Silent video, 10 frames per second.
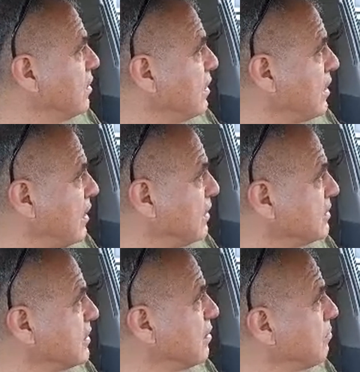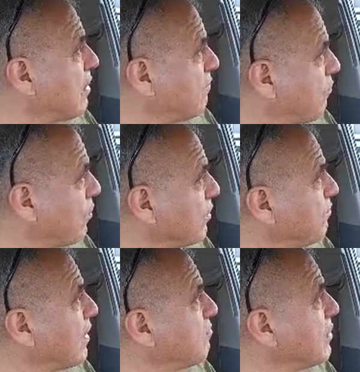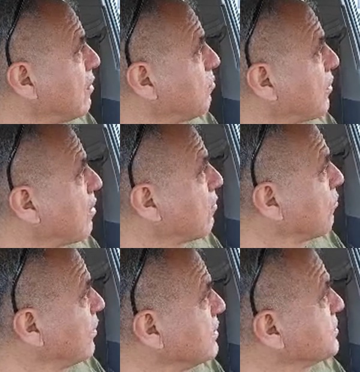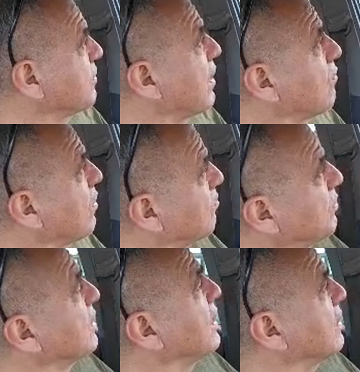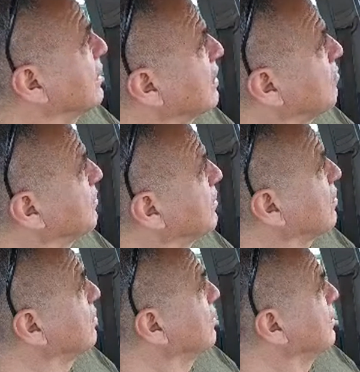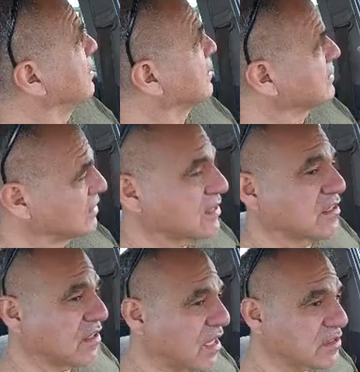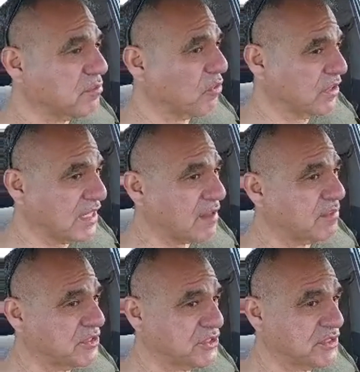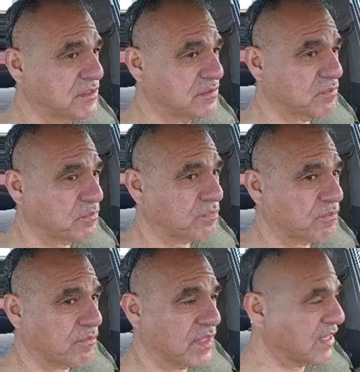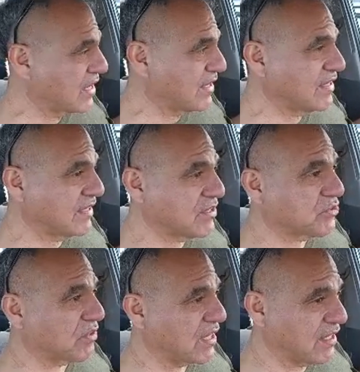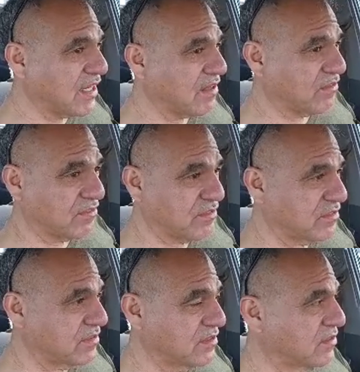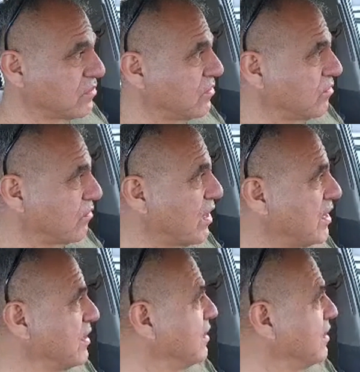And they said about 45-mile-per-hour winds. So I don't want to put that thing up there because it could cause more damage than it is right now, right?